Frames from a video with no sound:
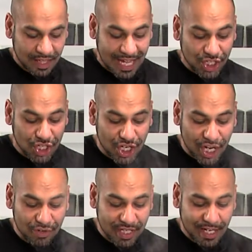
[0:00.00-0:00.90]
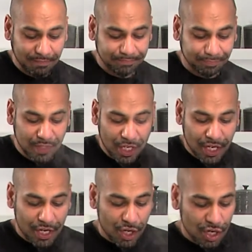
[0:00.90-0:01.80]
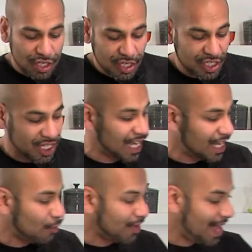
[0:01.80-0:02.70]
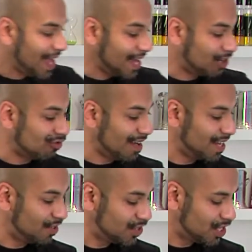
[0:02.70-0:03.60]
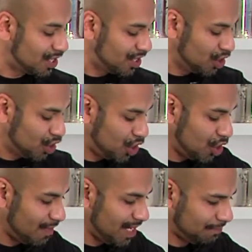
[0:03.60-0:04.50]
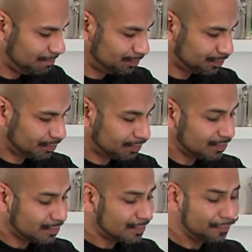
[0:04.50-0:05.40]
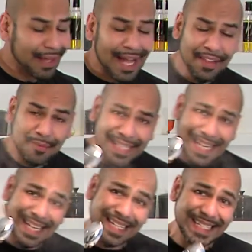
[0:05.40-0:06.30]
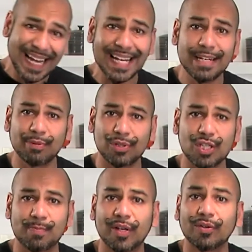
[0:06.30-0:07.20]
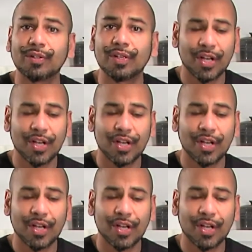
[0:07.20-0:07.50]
That just goes in together with our ground cumin. And then we take a tablespoon